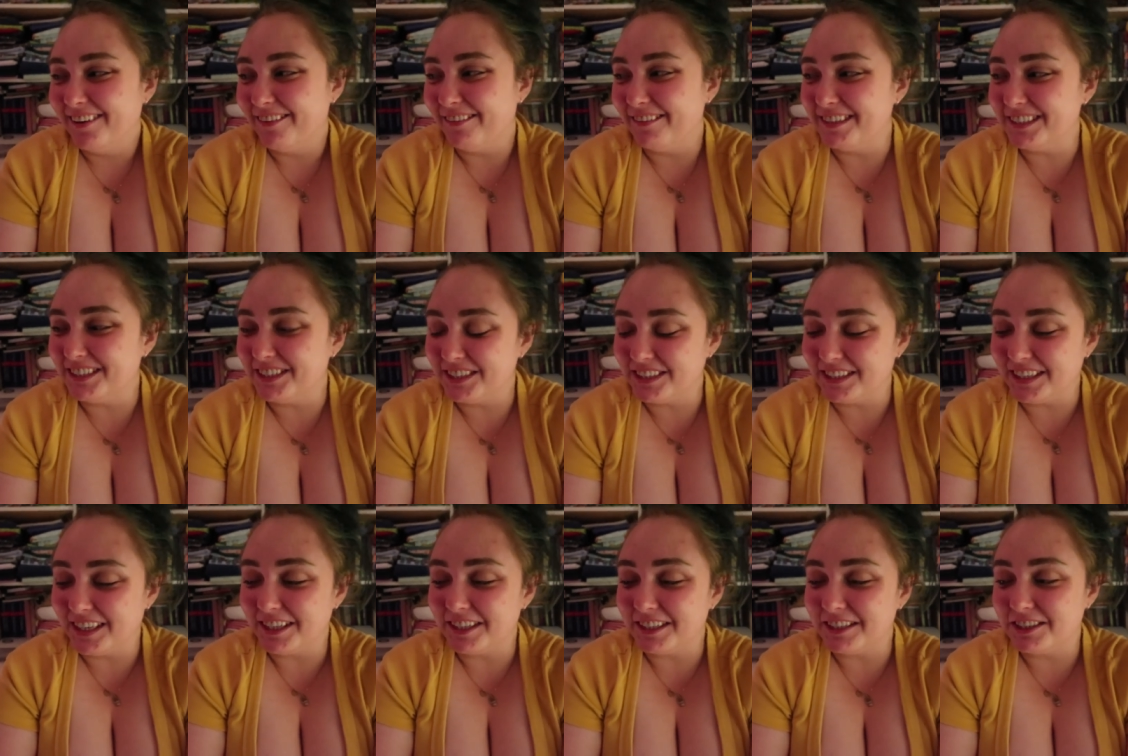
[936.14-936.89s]
Which
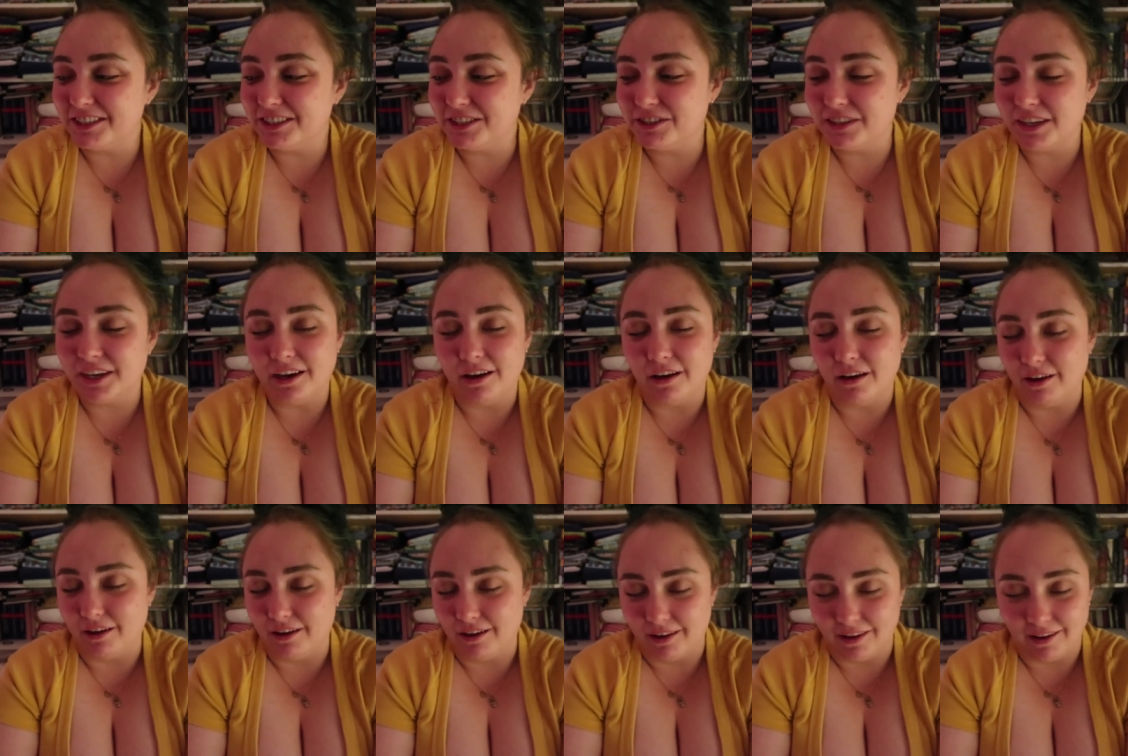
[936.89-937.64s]
is like,
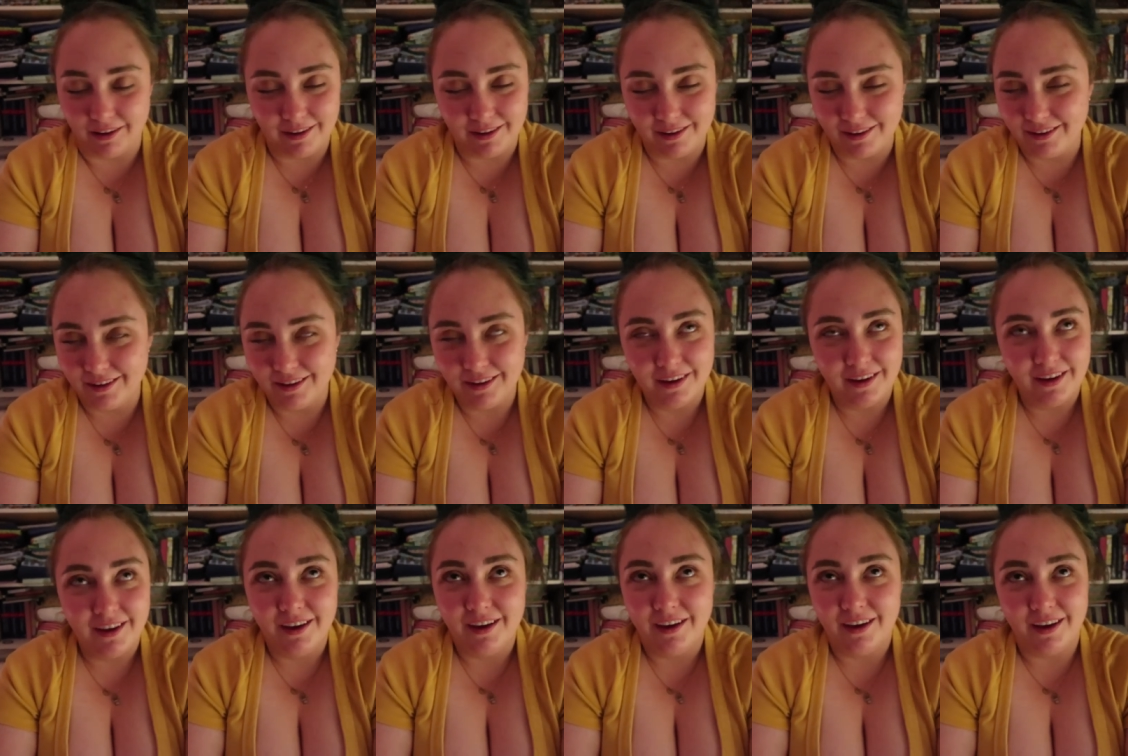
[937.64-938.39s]
ugh,
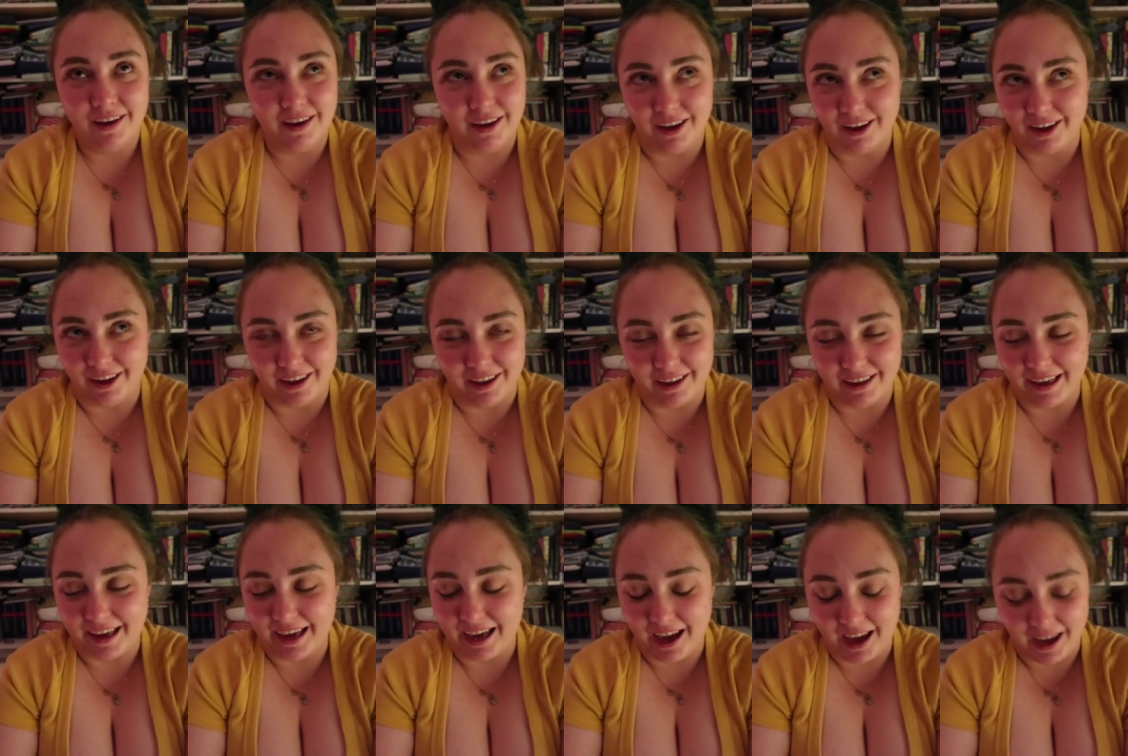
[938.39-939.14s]

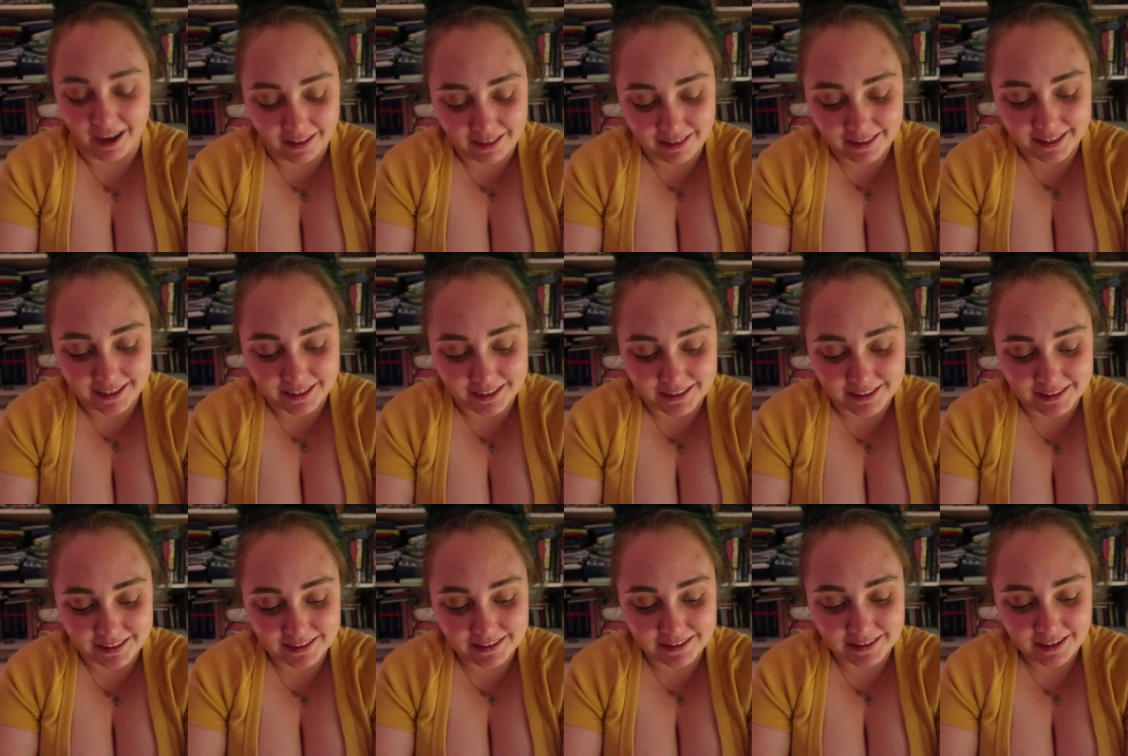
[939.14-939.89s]
ugh, I hate this.